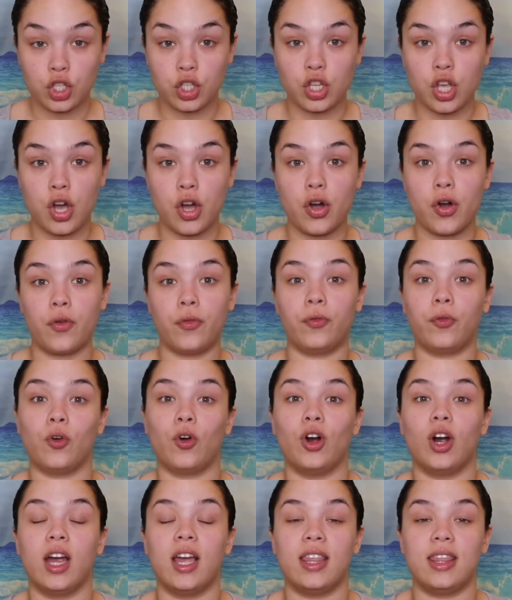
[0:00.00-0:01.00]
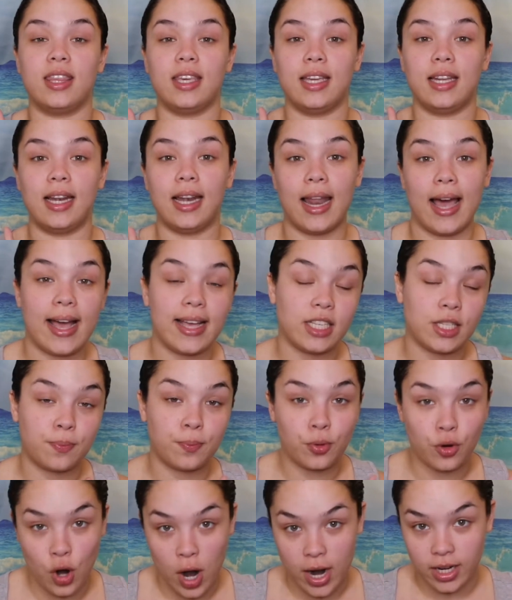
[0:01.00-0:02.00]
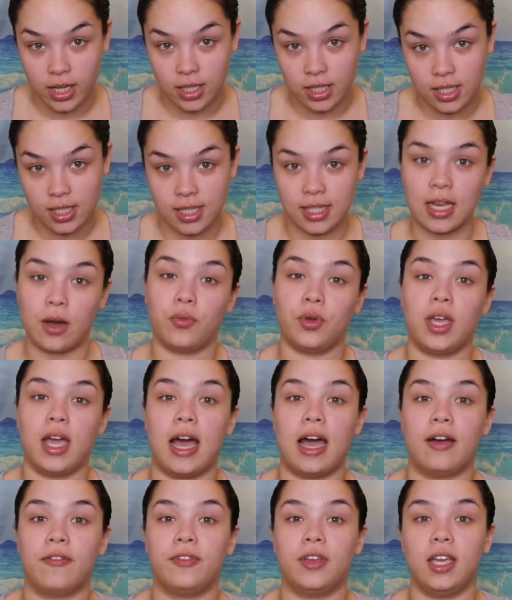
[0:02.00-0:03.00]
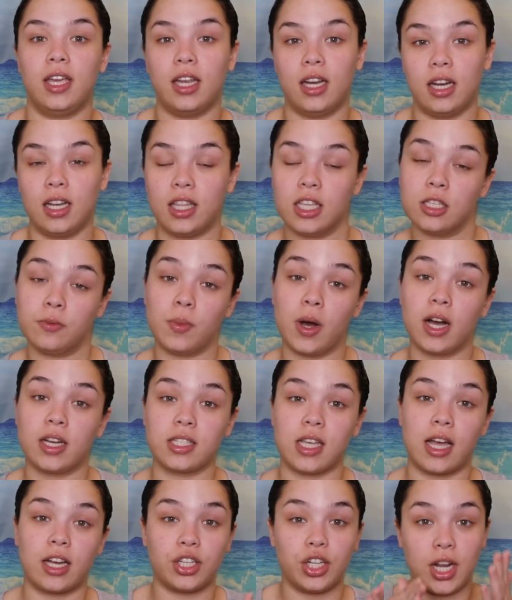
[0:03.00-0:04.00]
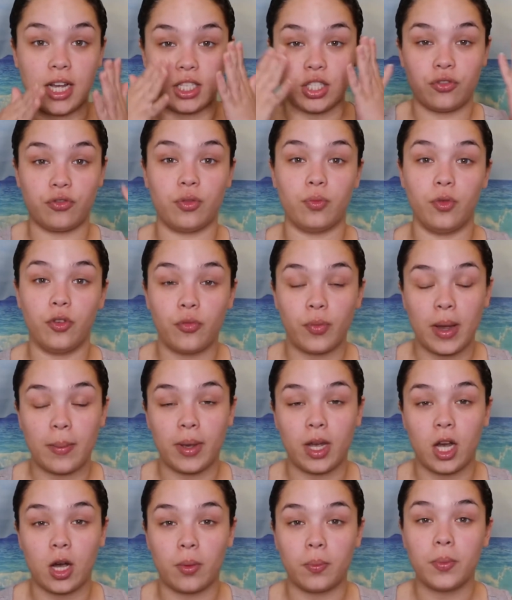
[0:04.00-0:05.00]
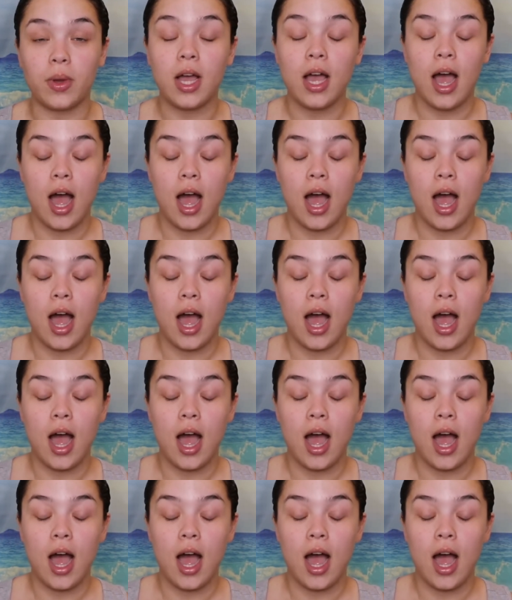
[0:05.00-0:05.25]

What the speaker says: So for the last product that we have in this box, I actually had to remove my makeup